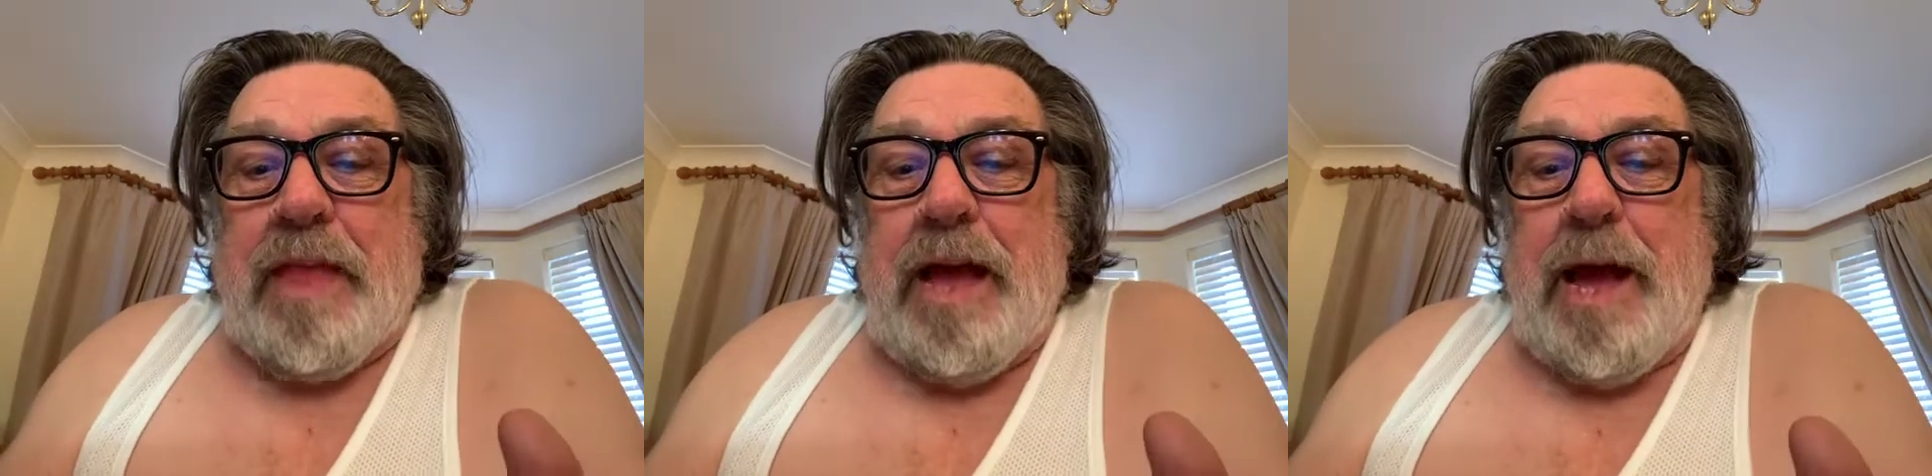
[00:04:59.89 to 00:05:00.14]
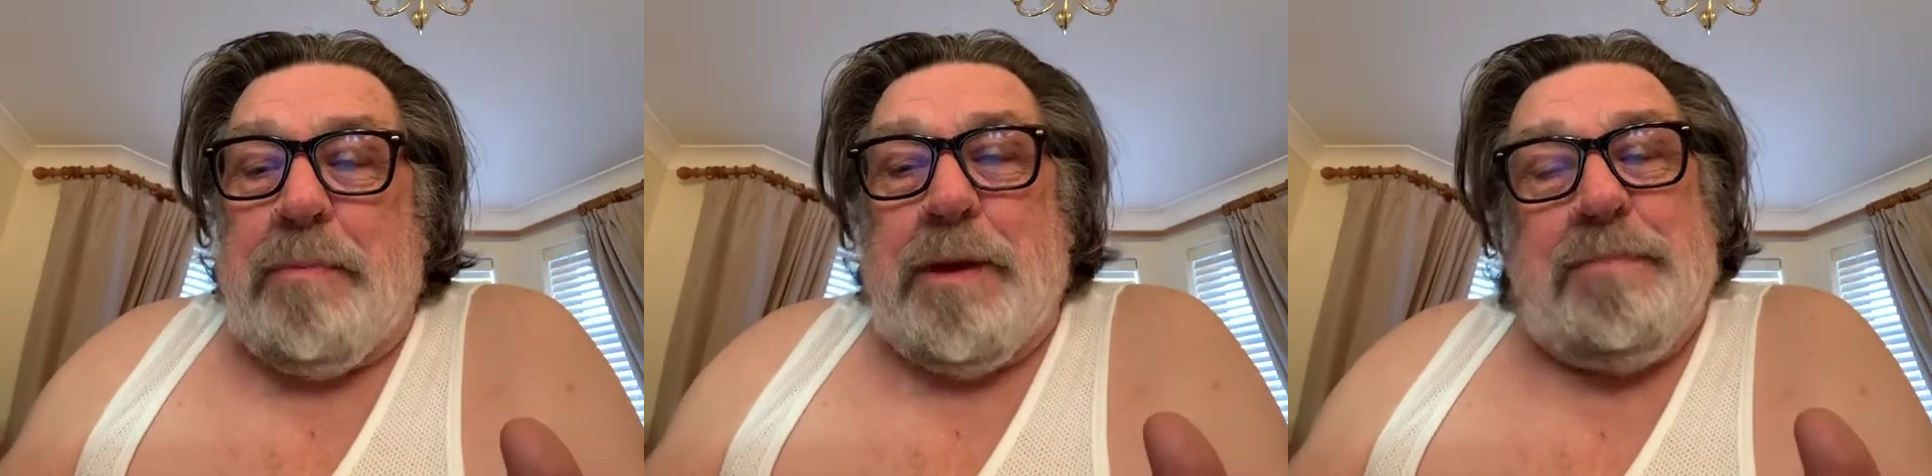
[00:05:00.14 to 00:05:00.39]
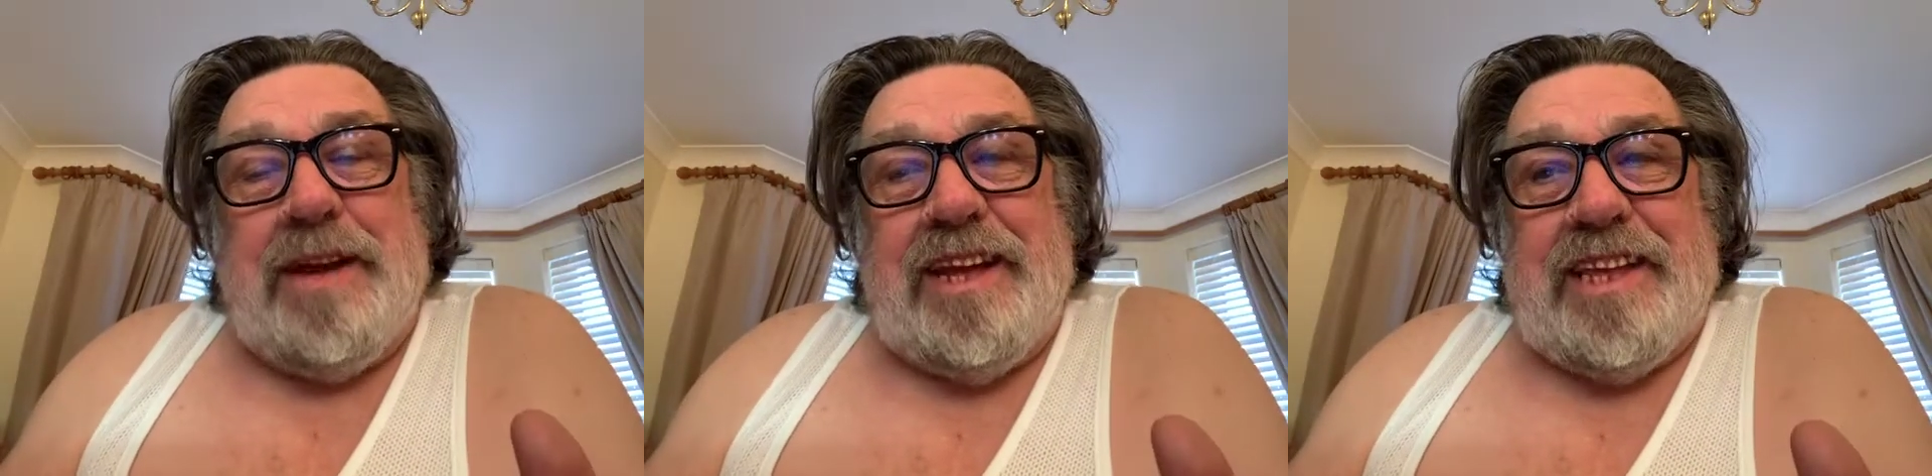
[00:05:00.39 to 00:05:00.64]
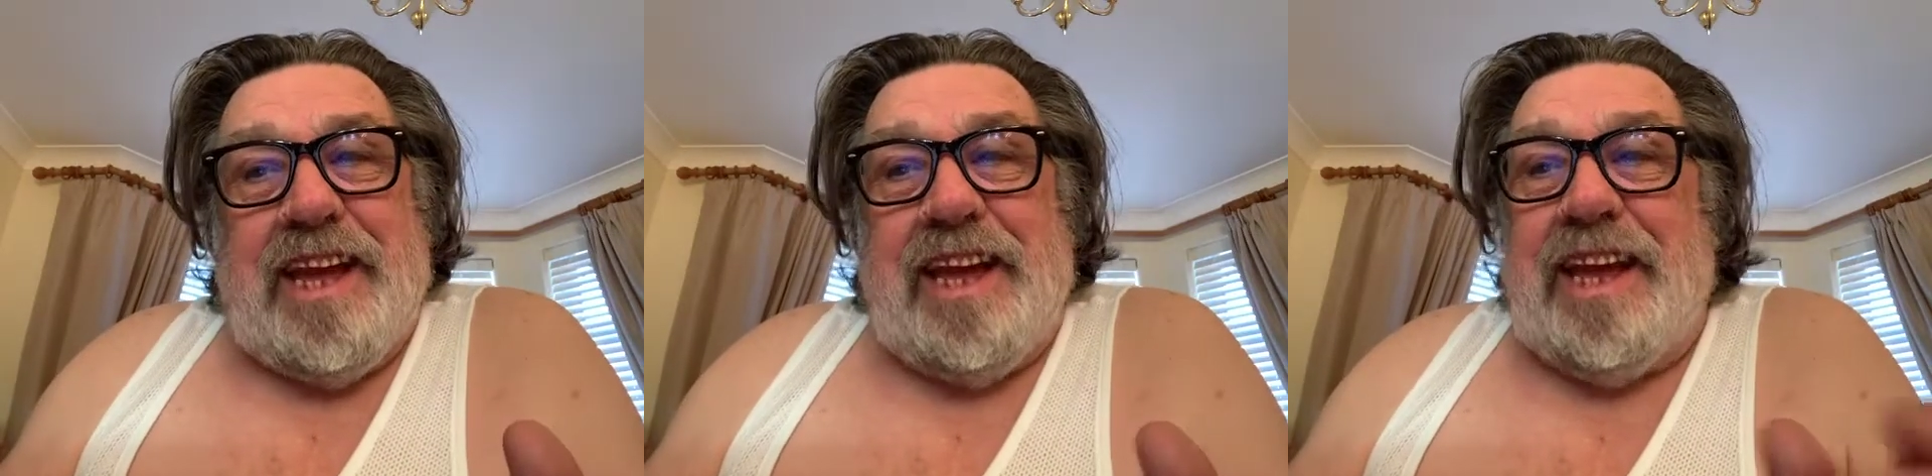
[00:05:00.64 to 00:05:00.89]
Happy
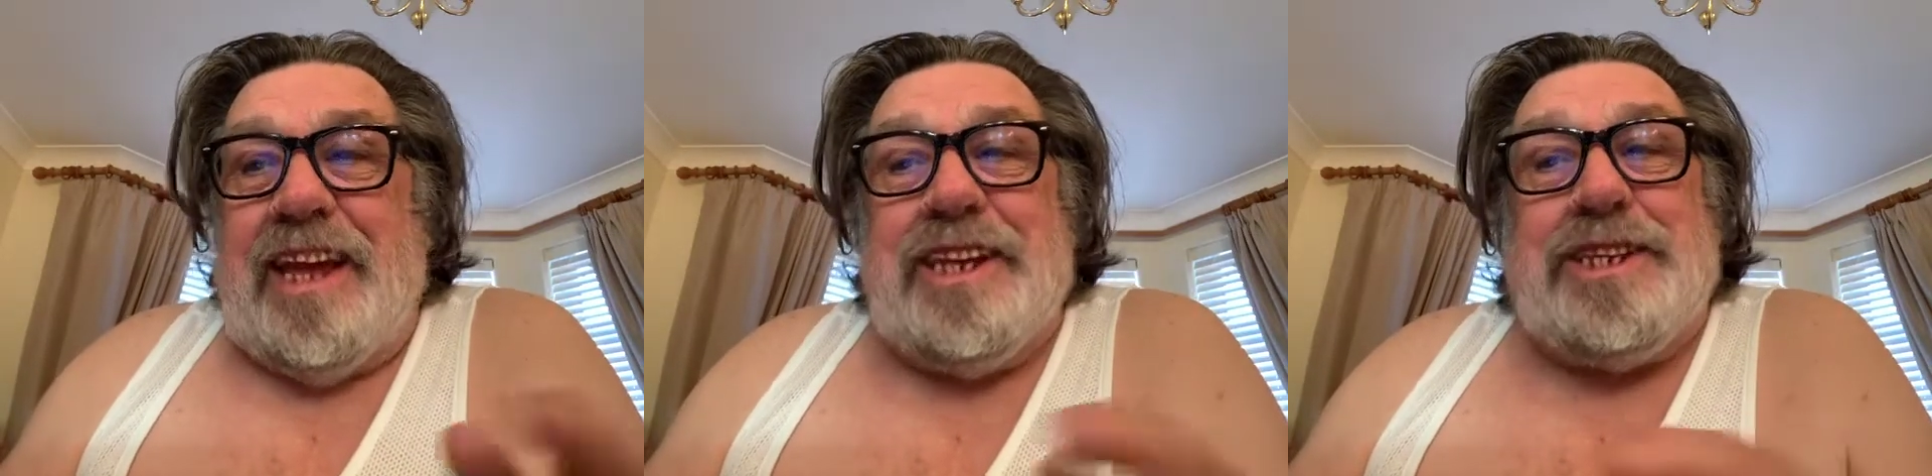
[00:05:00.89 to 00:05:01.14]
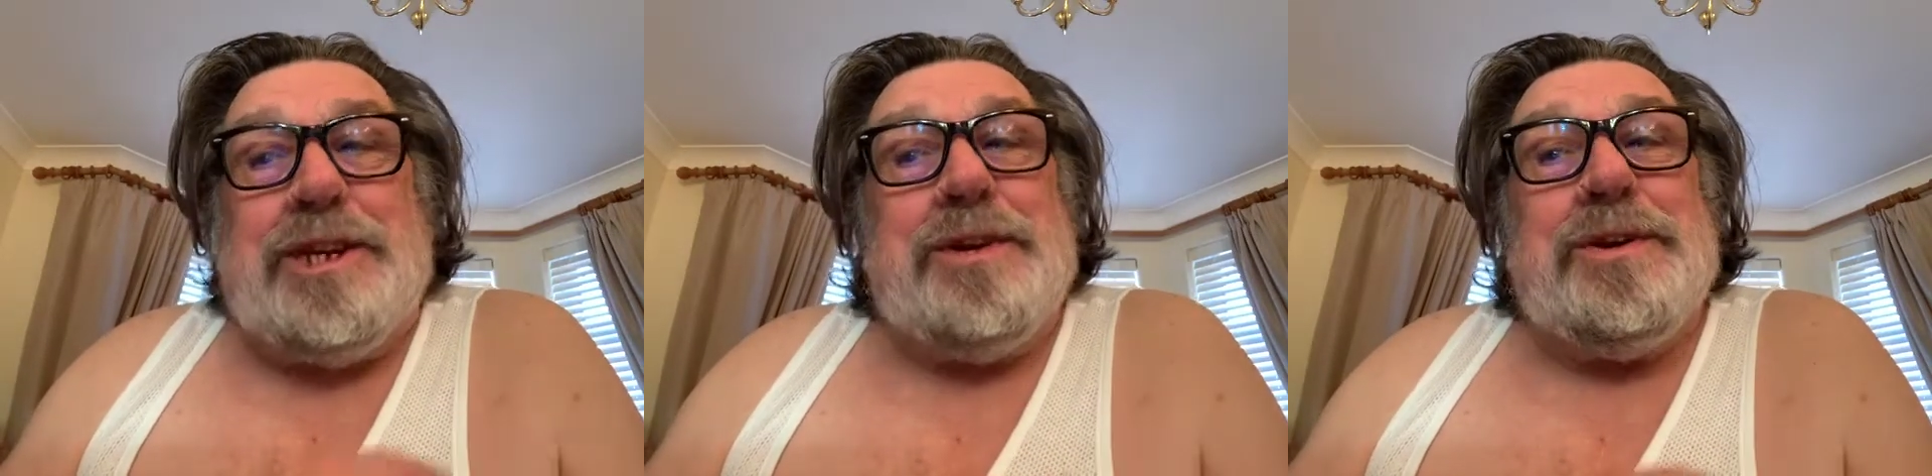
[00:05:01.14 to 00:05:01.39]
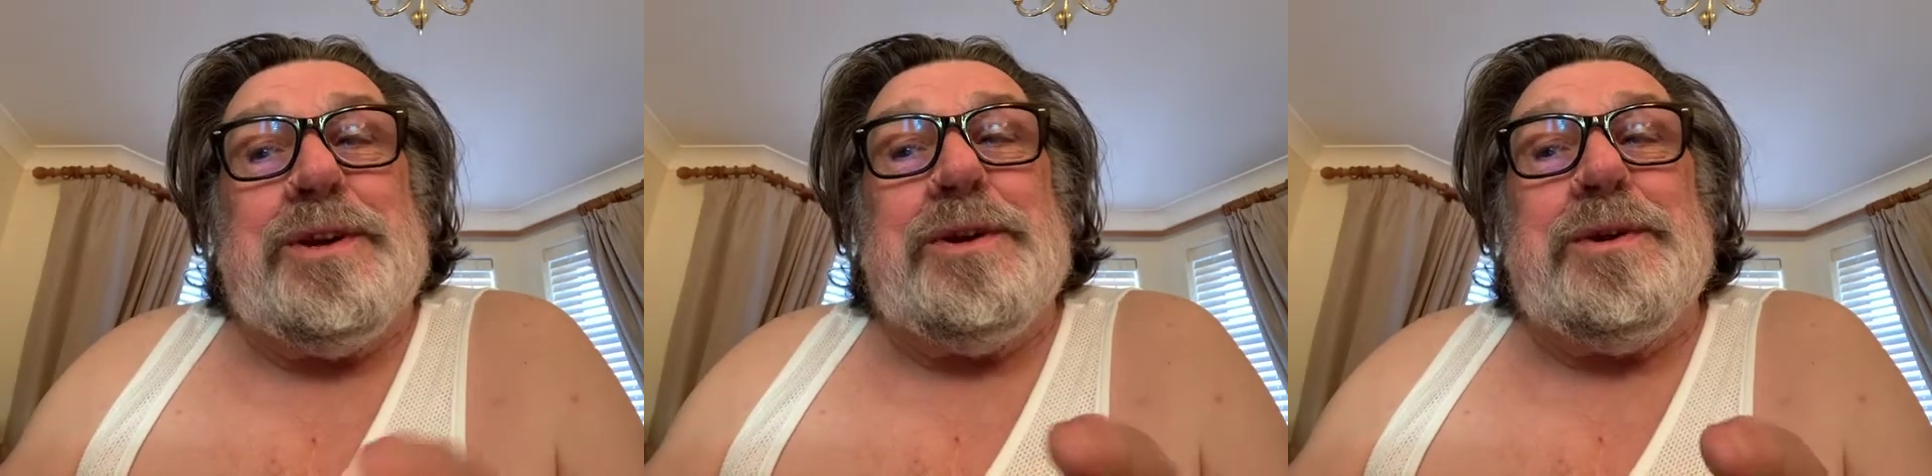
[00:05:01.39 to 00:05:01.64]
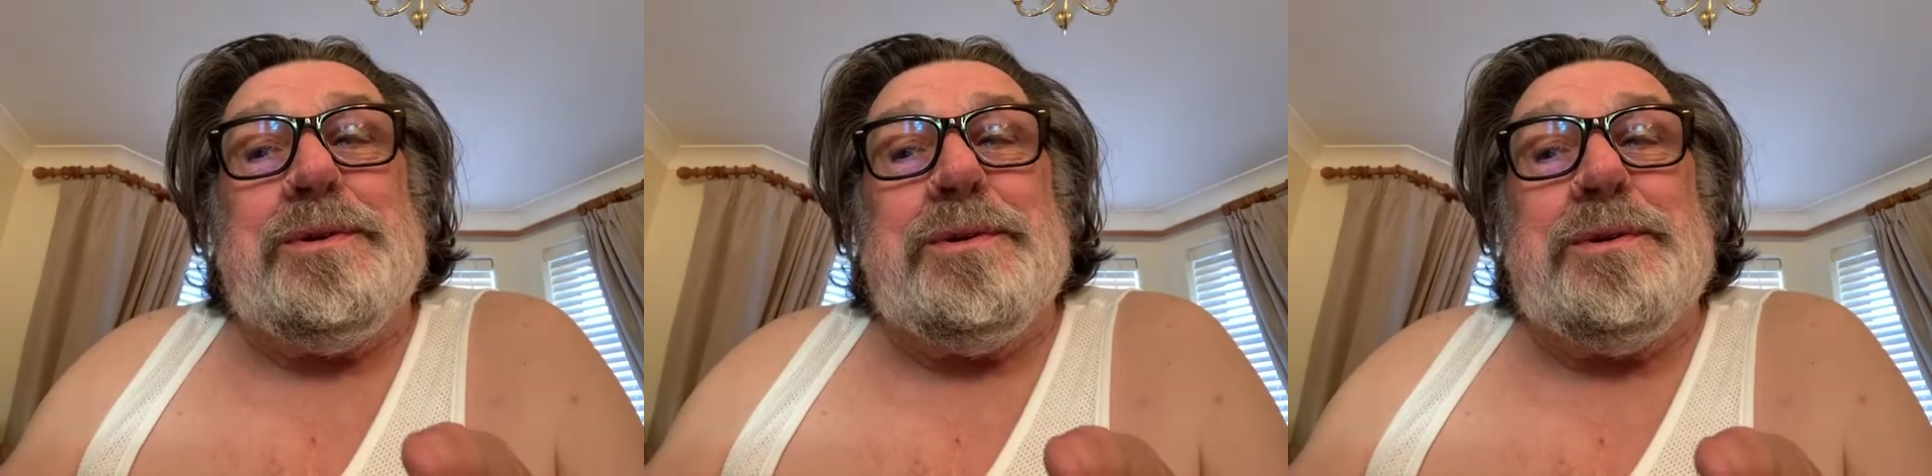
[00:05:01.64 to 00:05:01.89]
birthday to
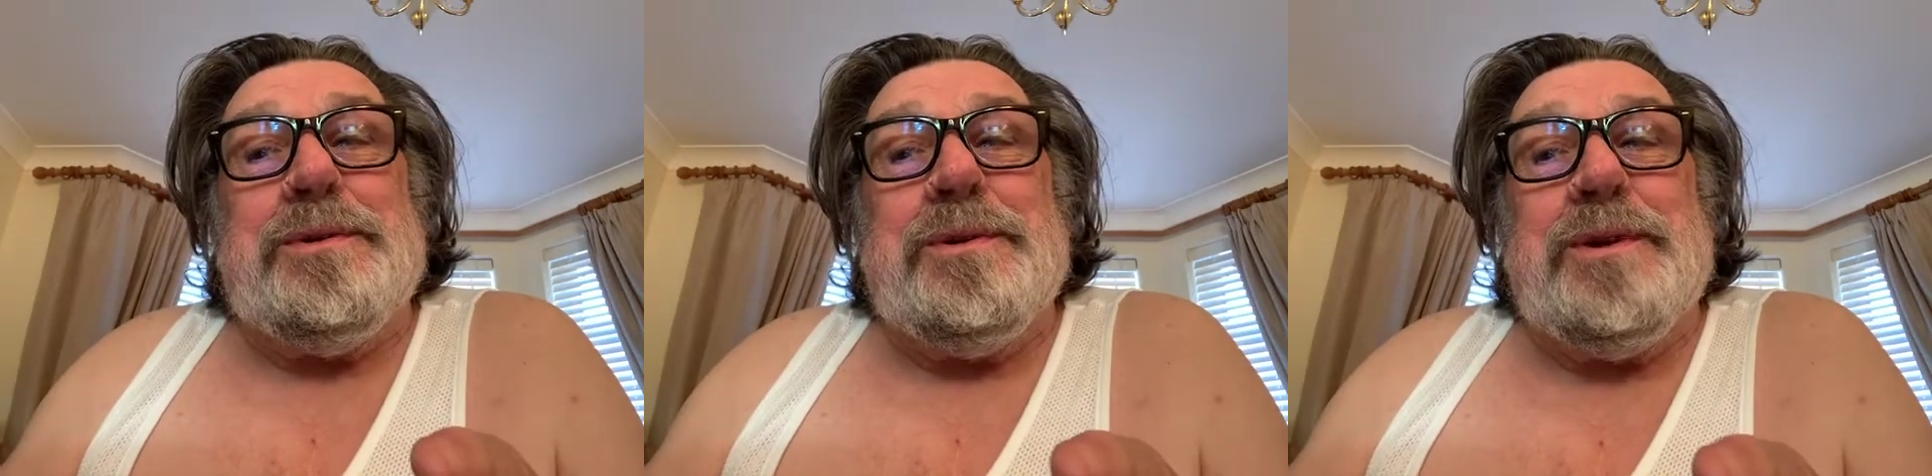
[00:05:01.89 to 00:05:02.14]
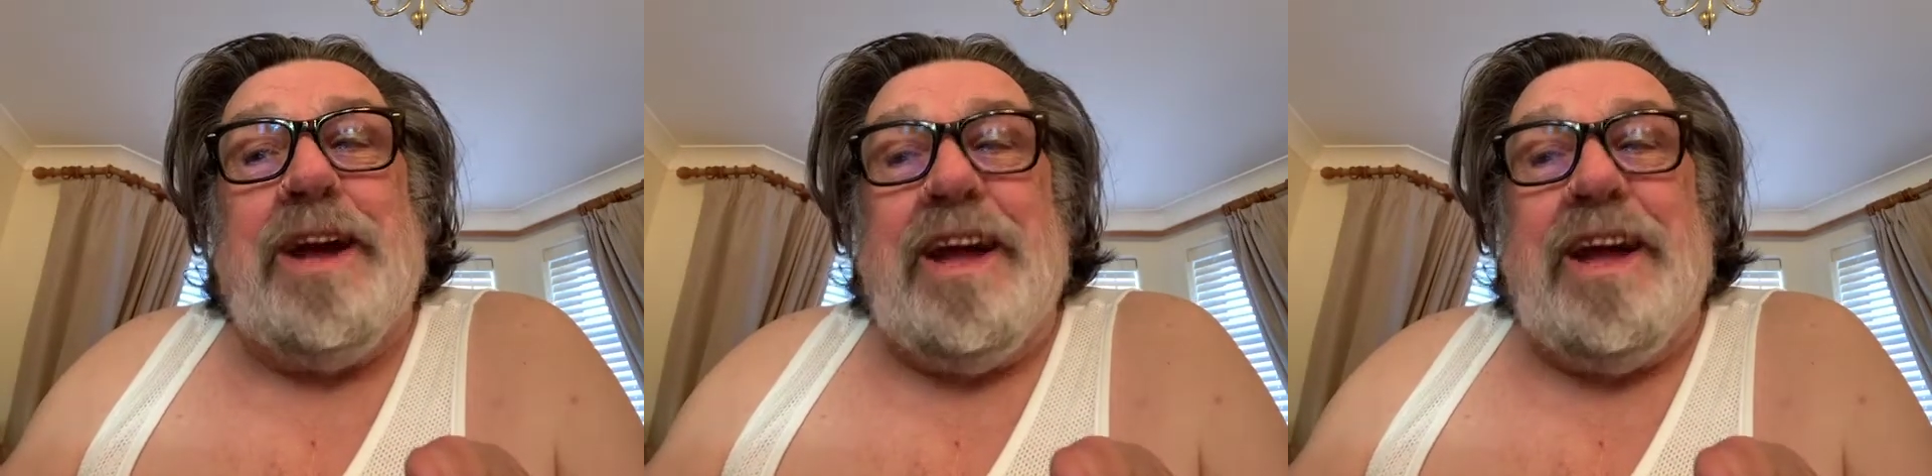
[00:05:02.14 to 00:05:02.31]
you.